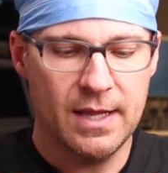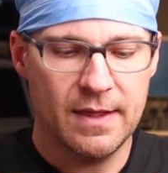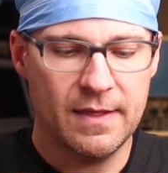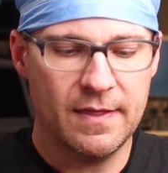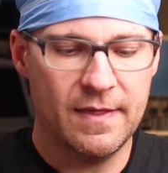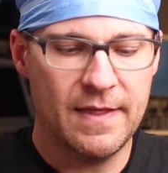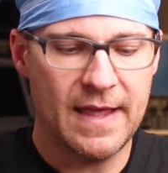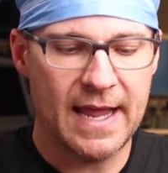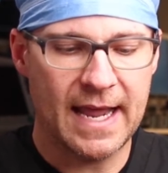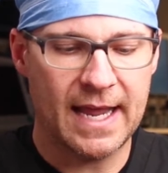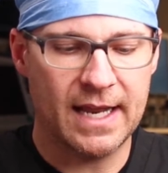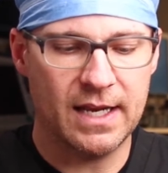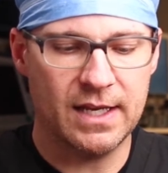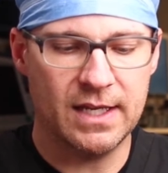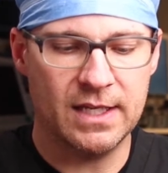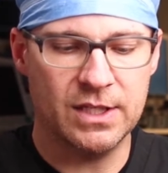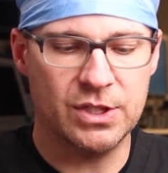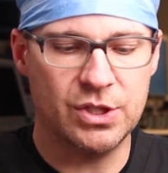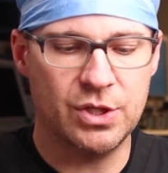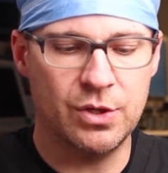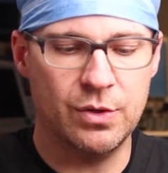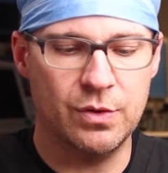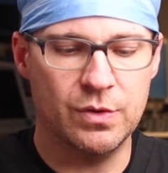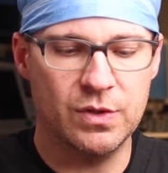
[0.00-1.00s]
that
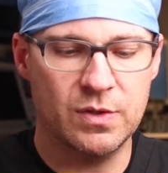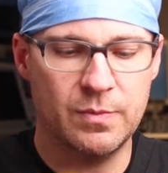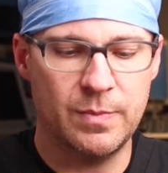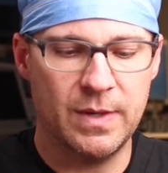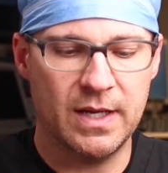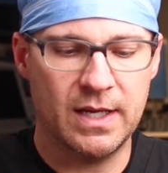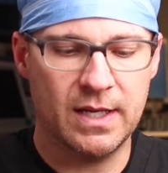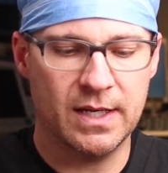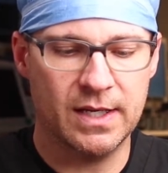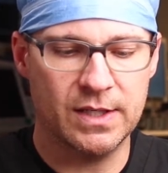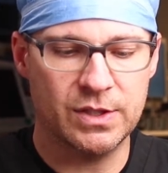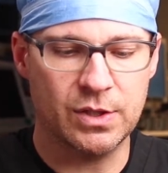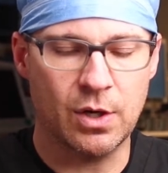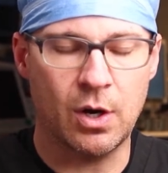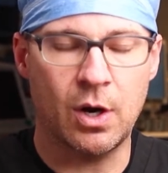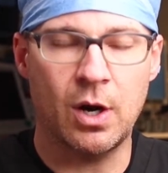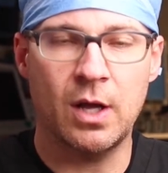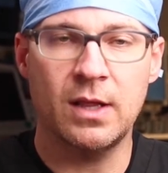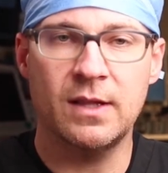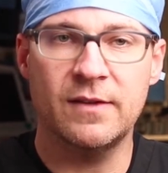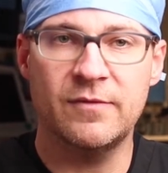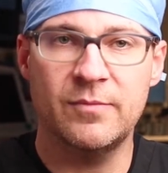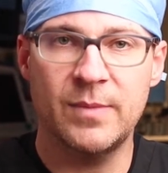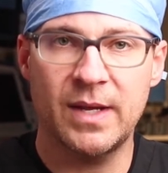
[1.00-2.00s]
is used because
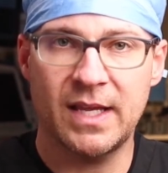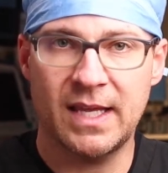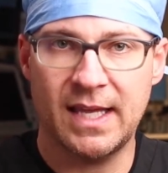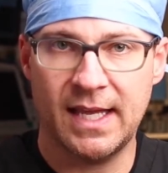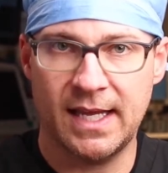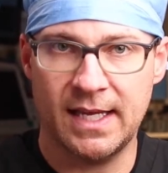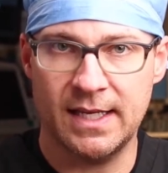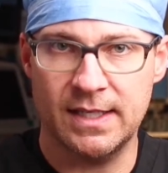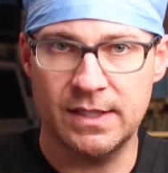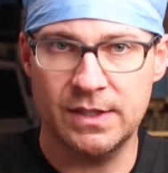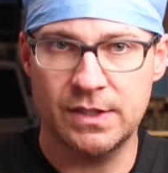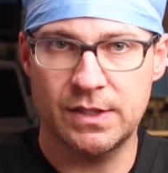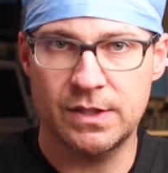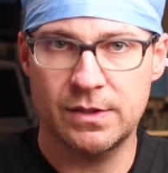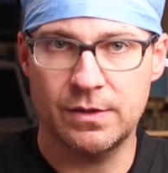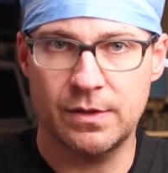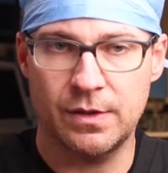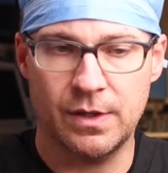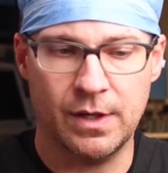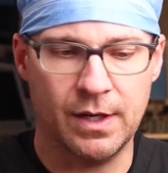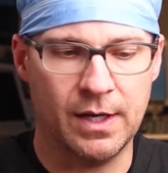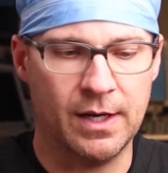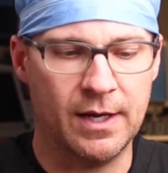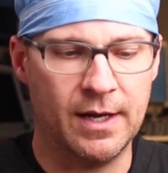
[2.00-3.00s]
all of MCKAY's
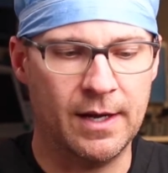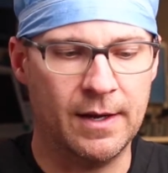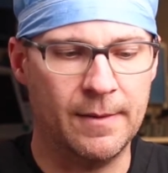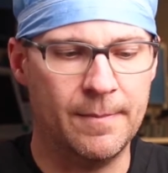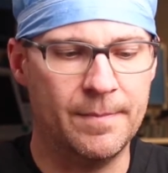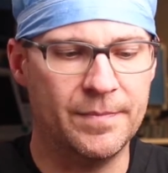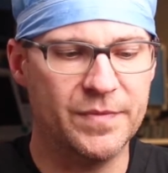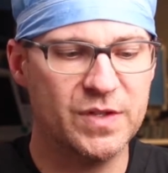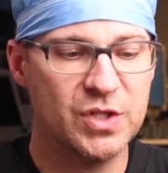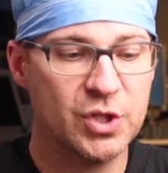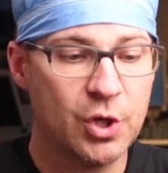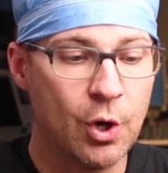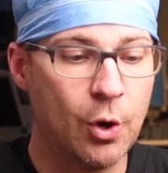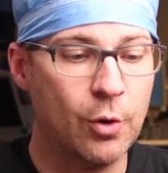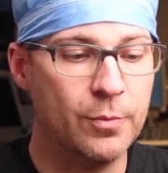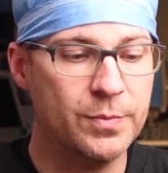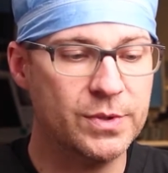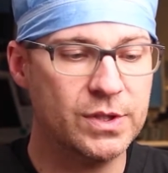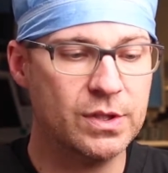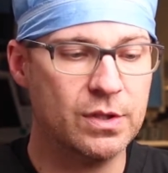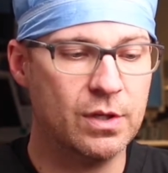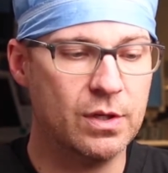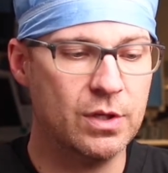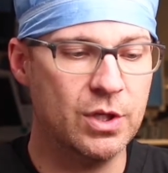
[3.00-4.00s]

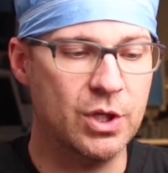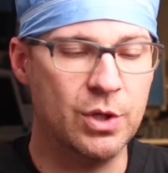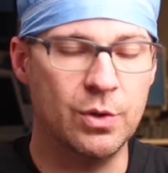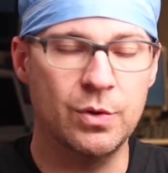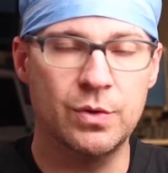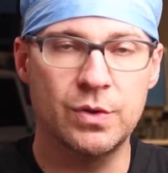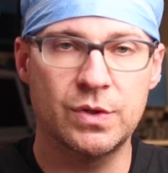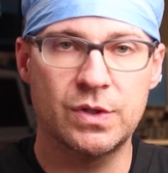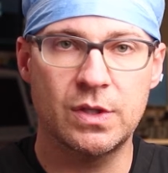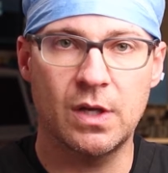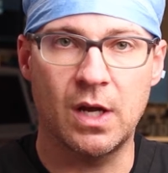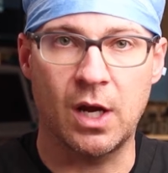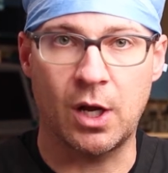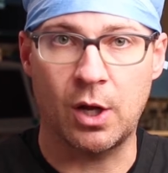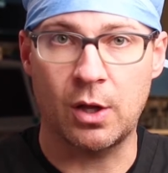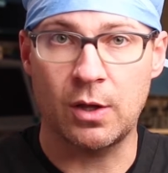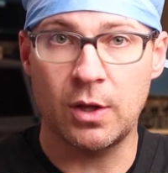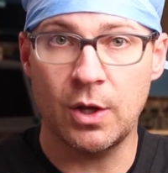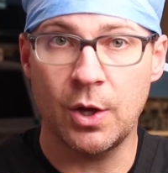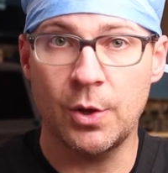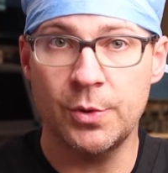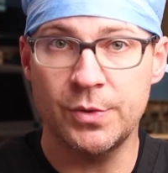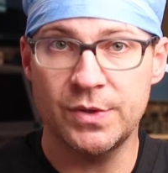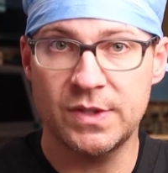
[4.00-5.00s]
scopes use a
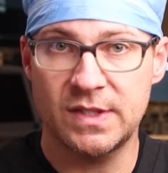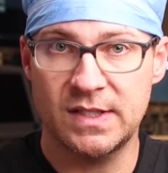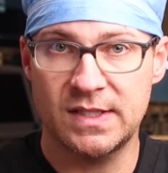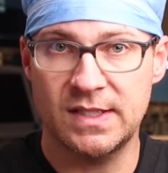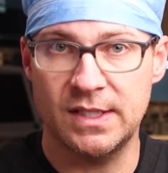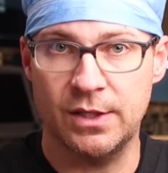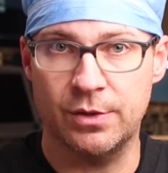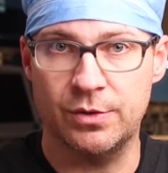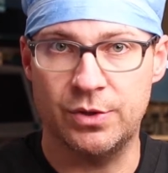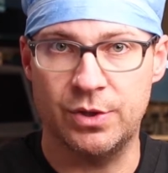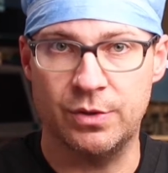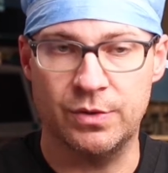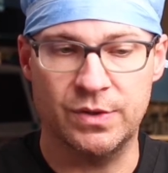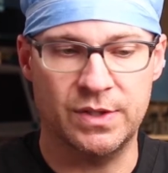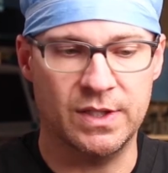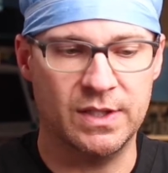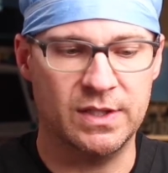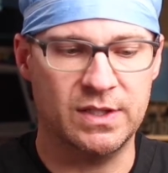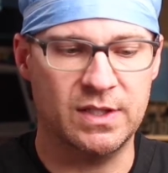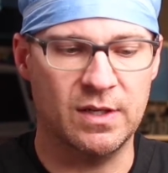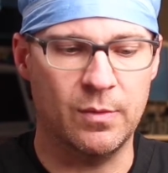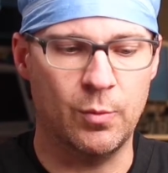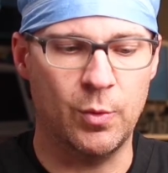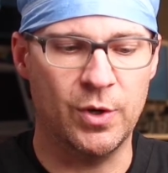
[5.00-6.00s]
closed CO2
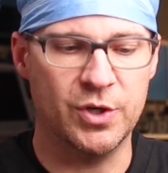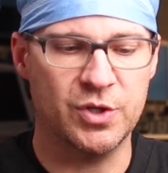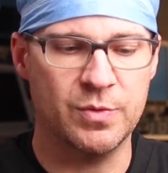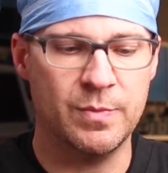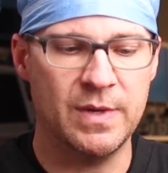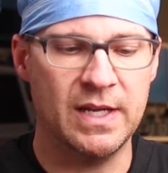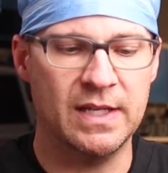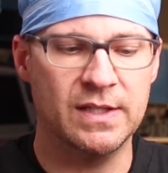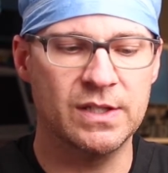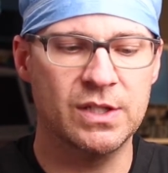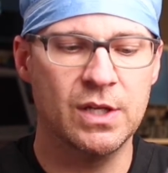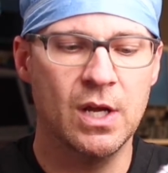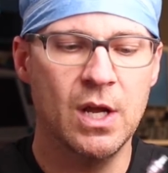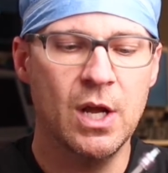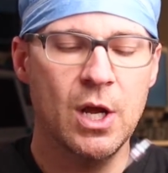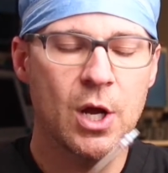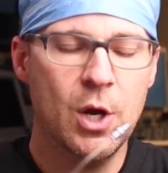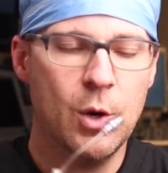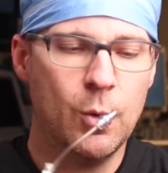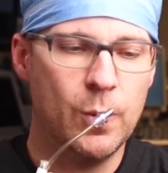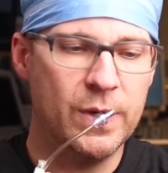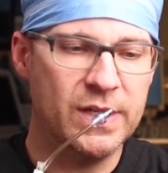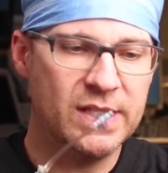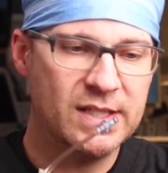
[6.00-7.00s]
system, which means
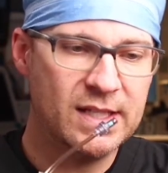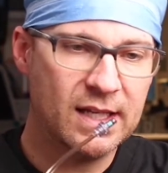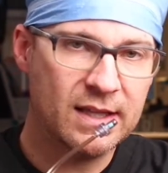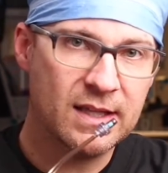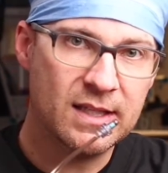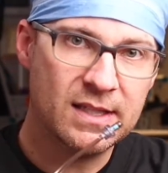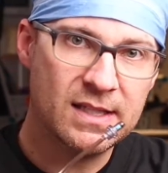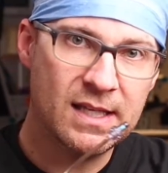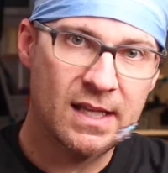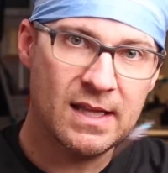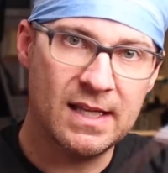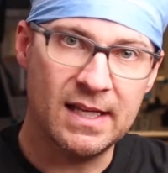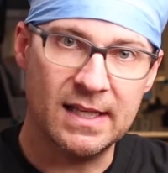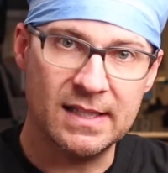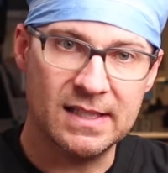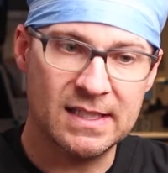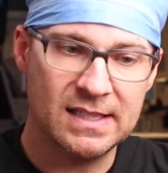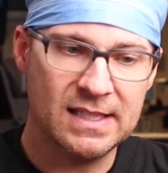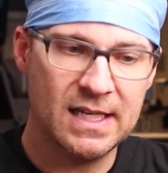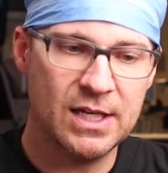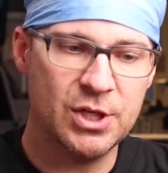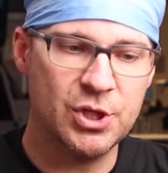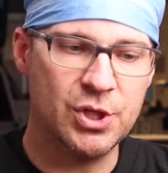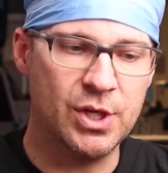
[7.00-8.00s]
we stick this in the
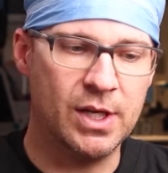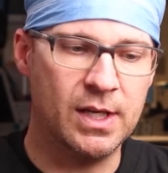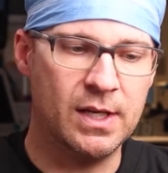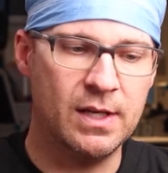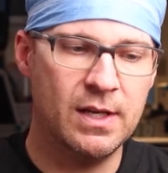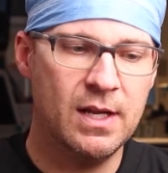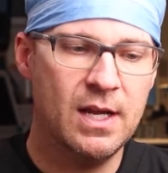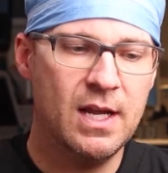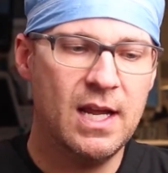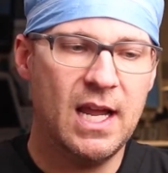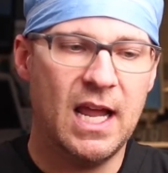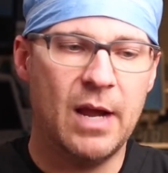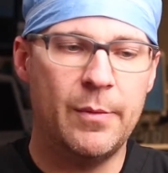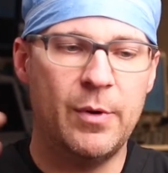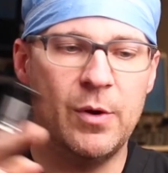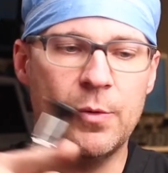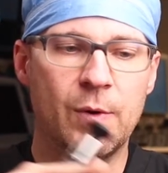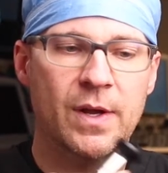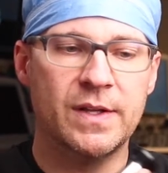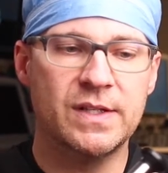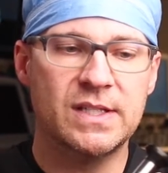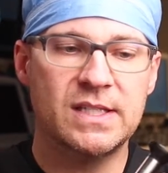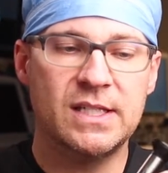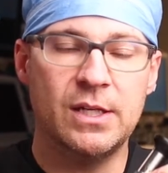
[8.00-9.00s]
incision and we
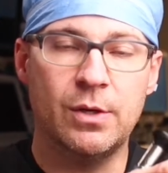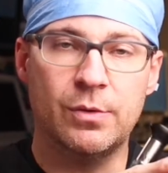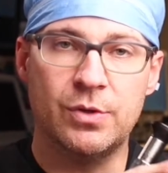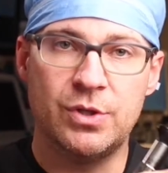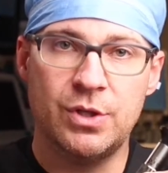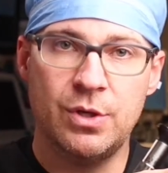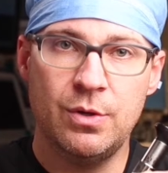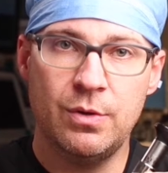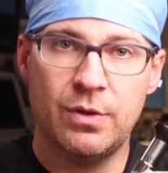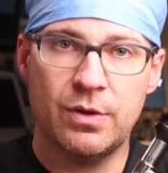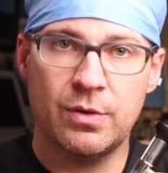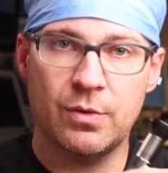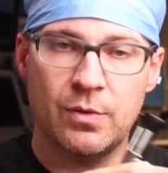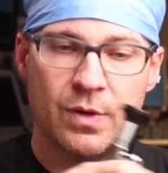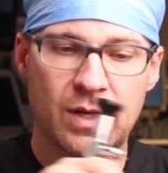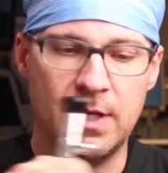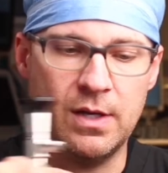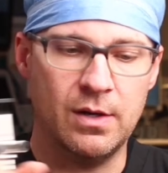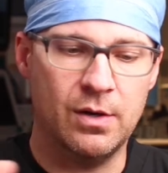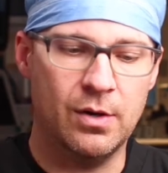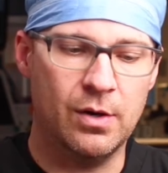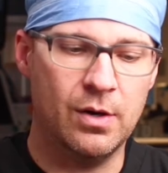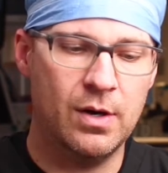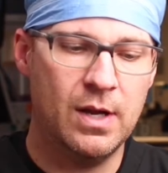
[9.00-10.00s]
run CO2 through
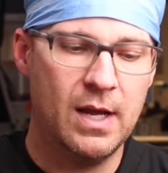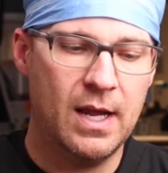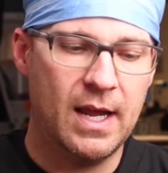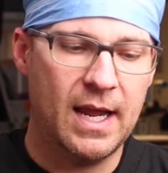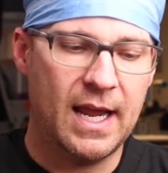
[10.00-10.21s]
here,